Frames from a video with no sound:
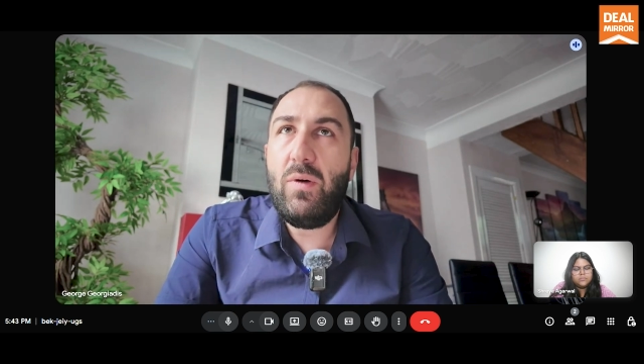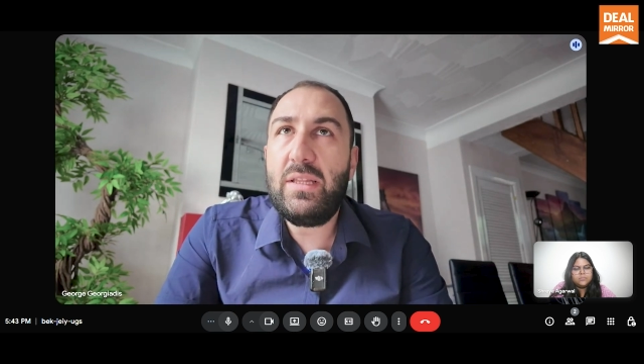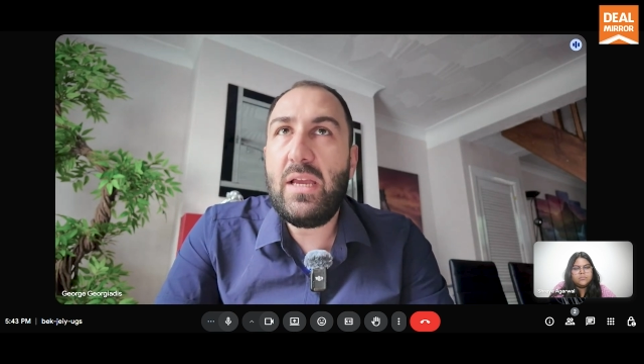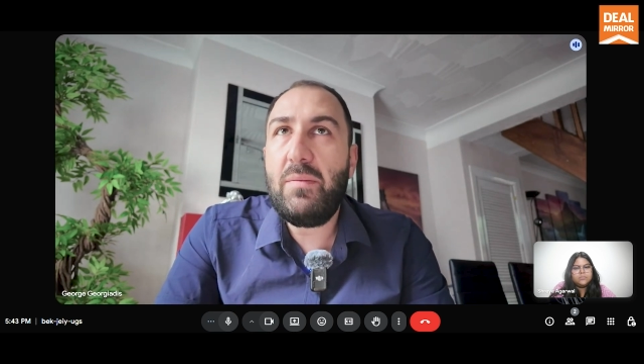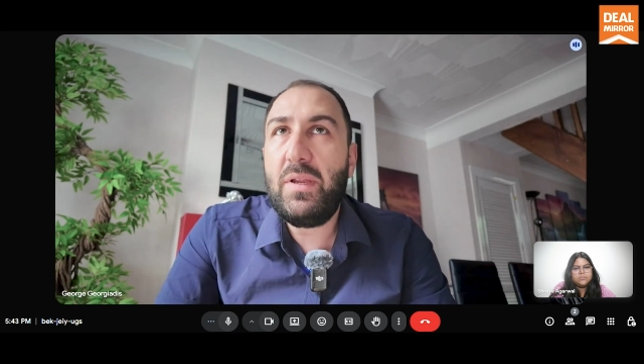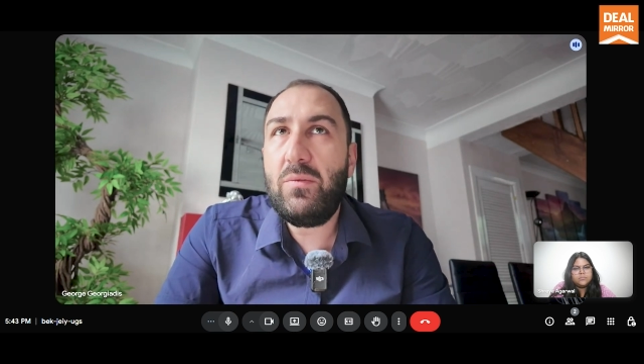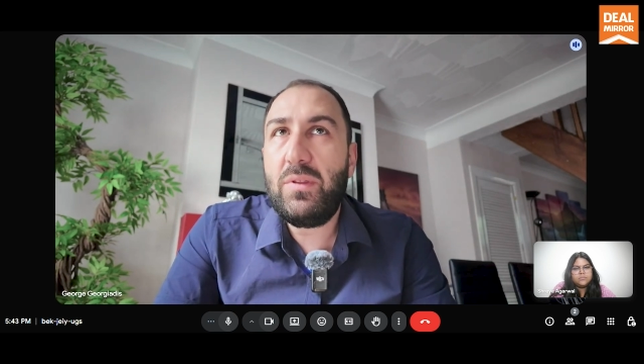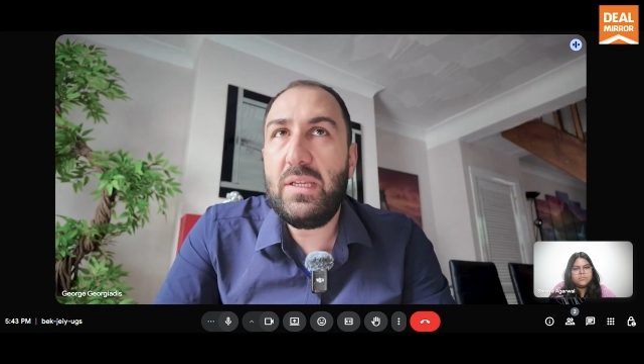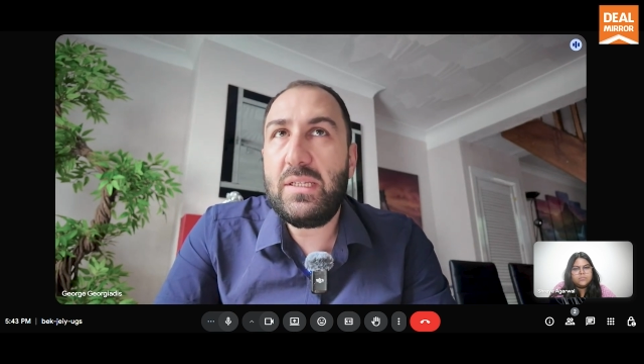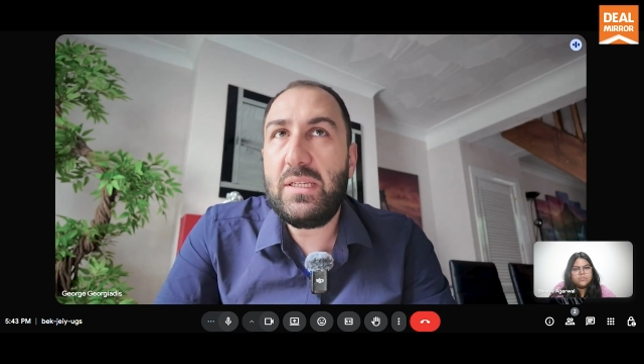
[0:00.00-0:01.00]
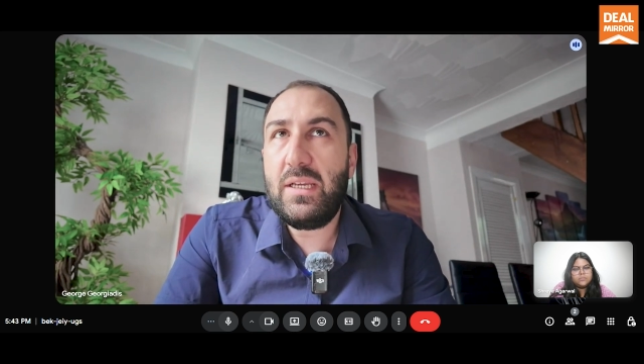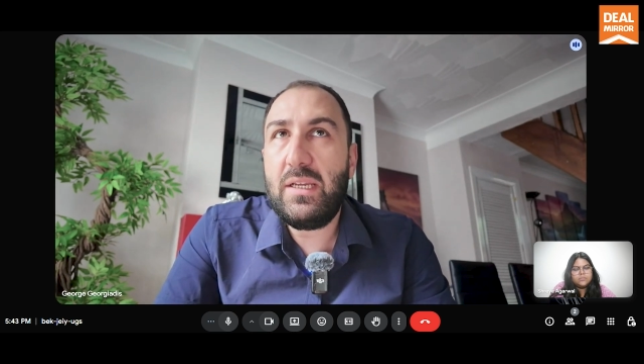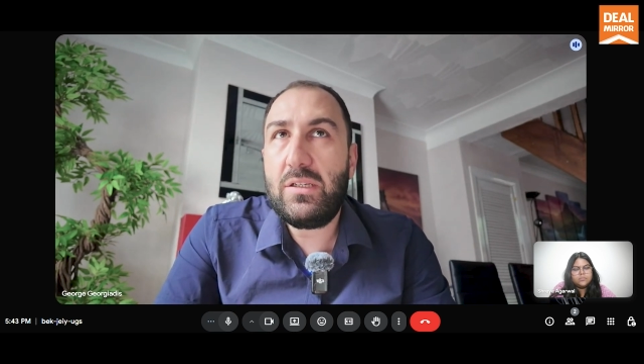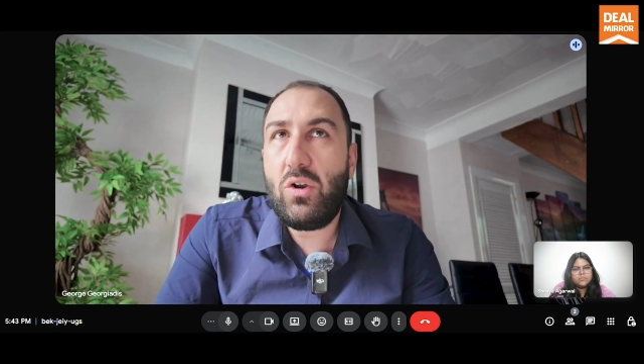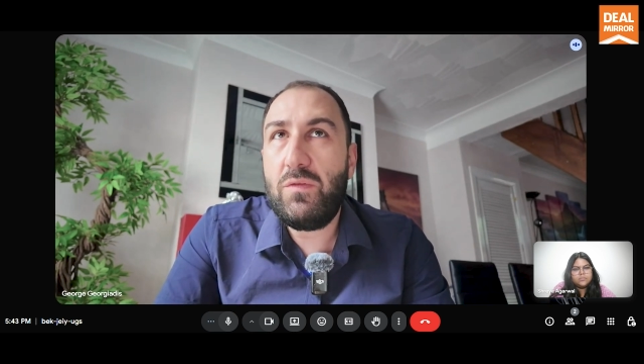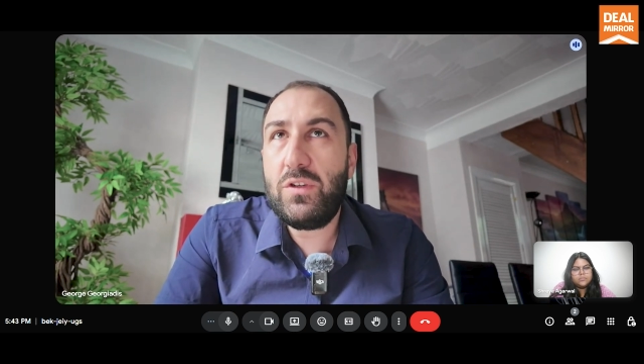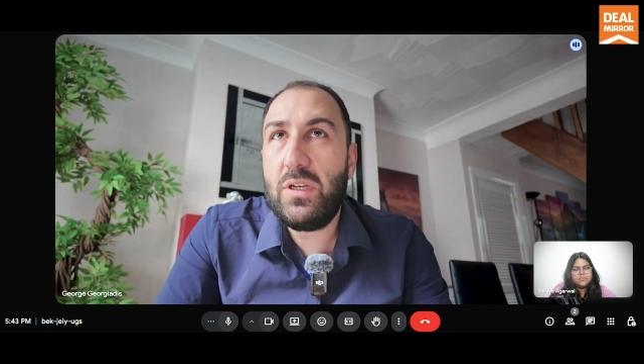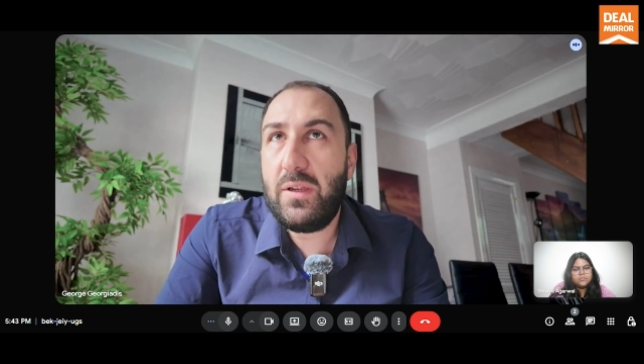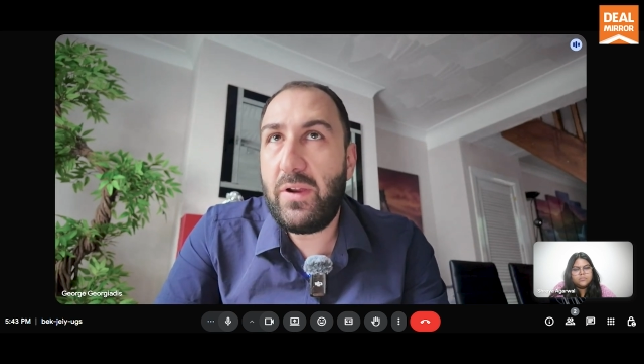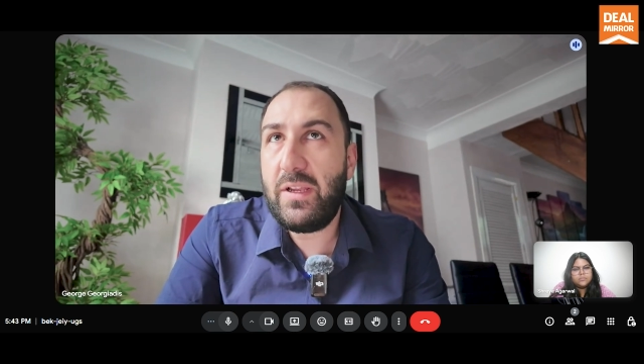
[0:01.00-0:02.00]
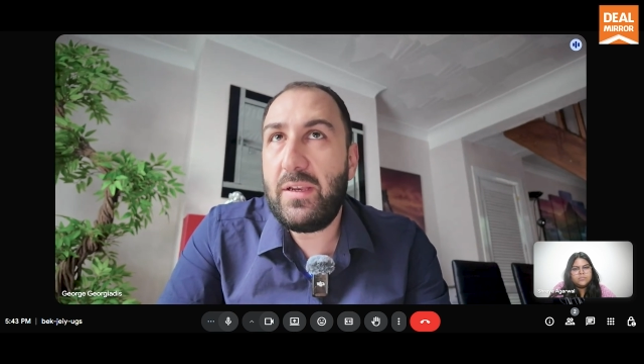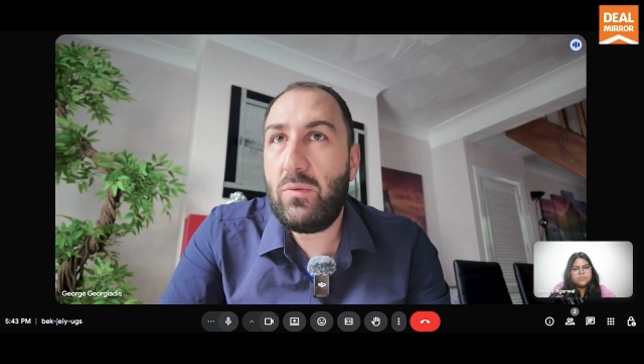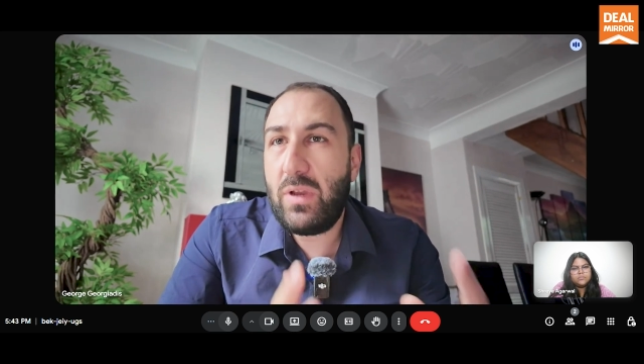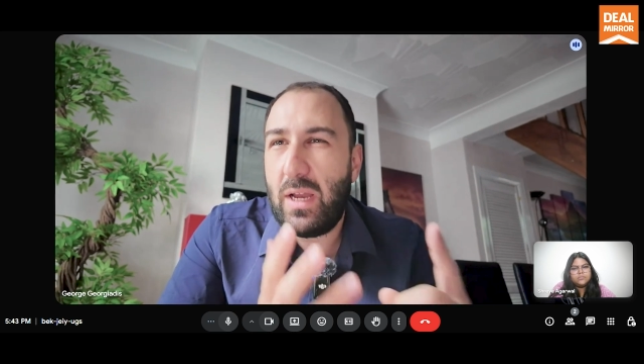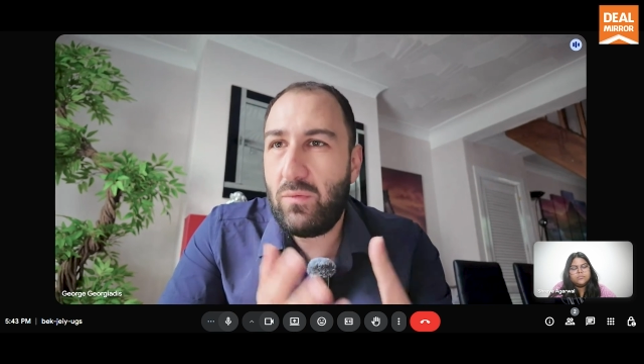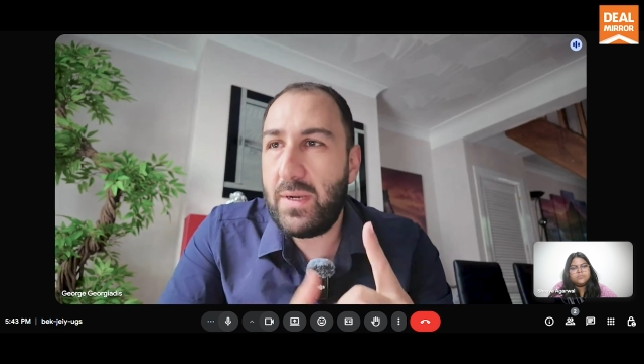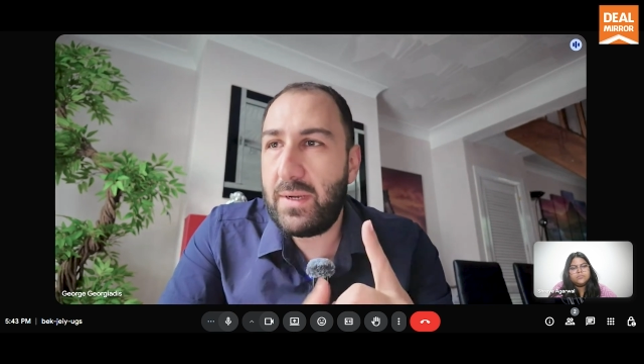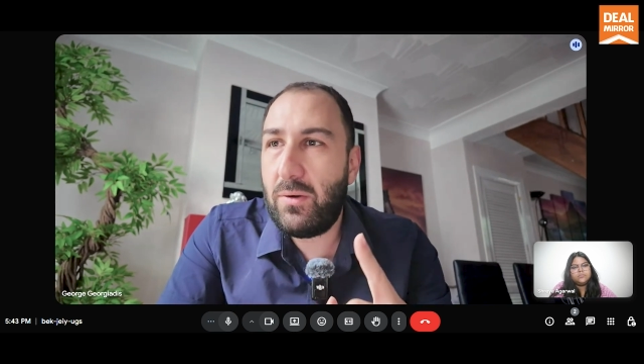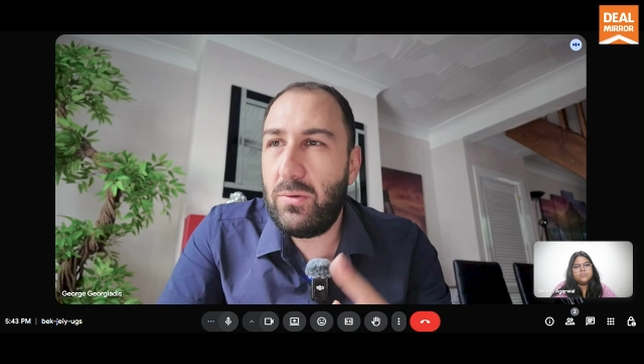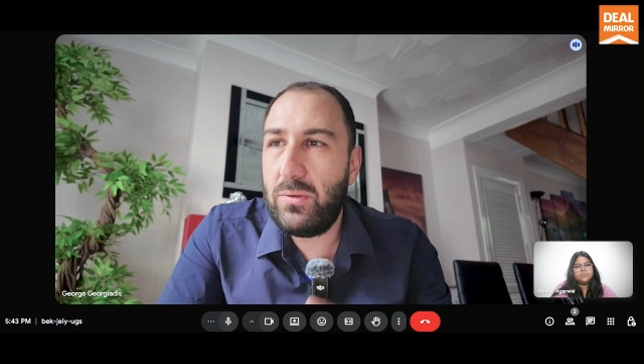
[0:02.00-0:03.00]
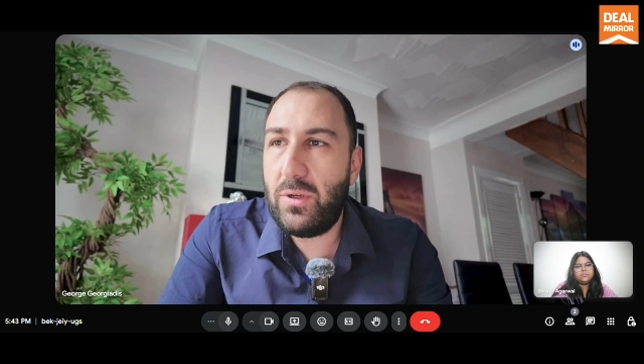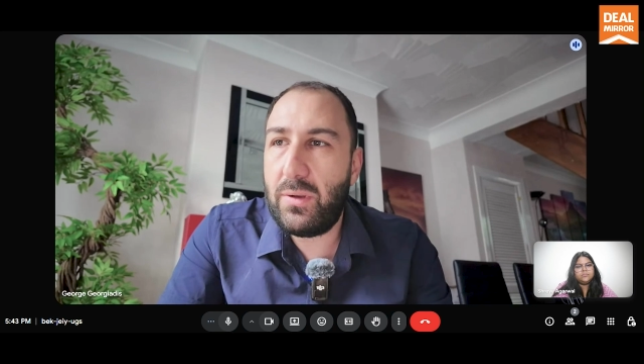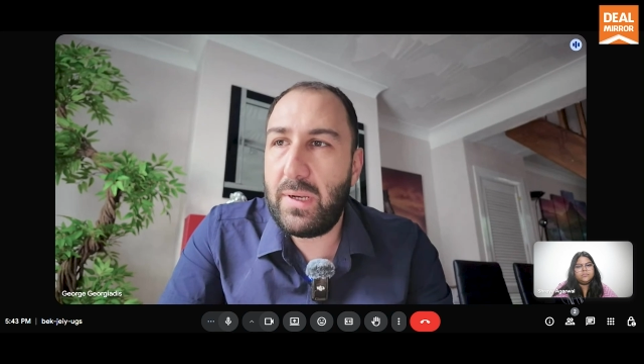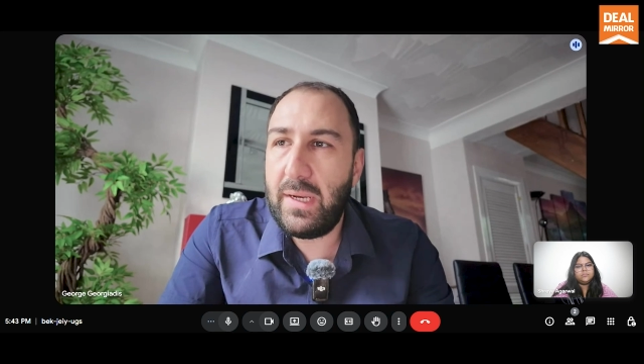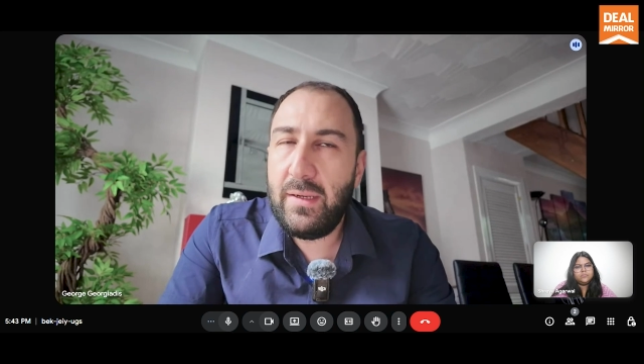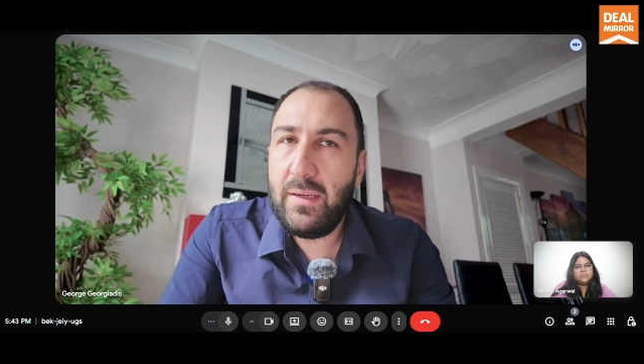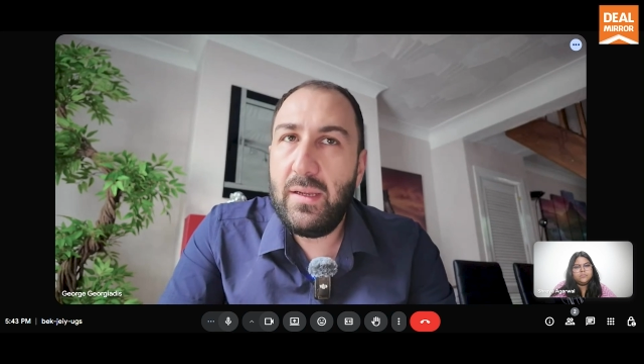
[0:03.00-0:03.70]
What I mean with this is, obviously right now we have one code only